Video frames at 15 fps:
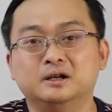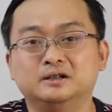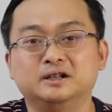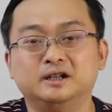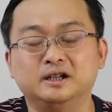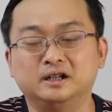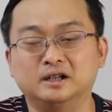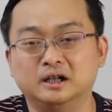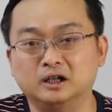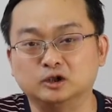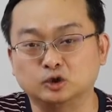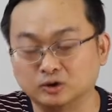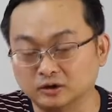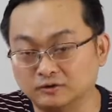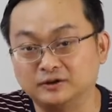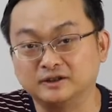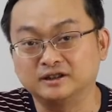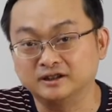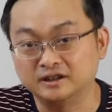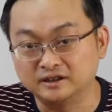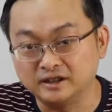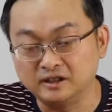the total
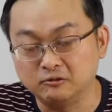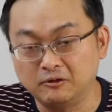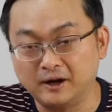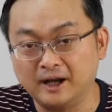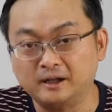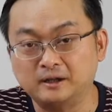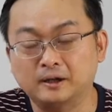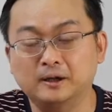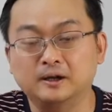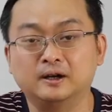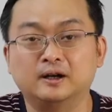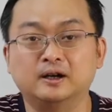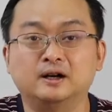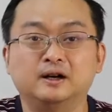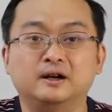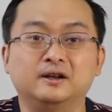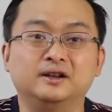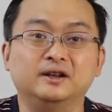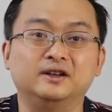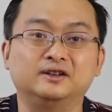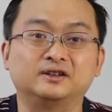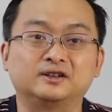fertility rate
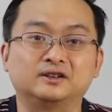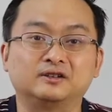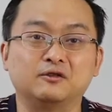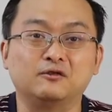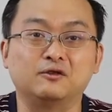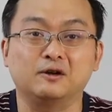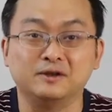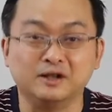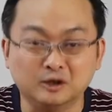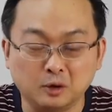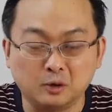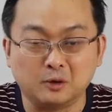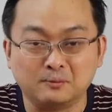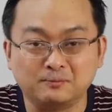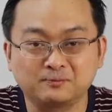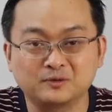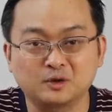is very low.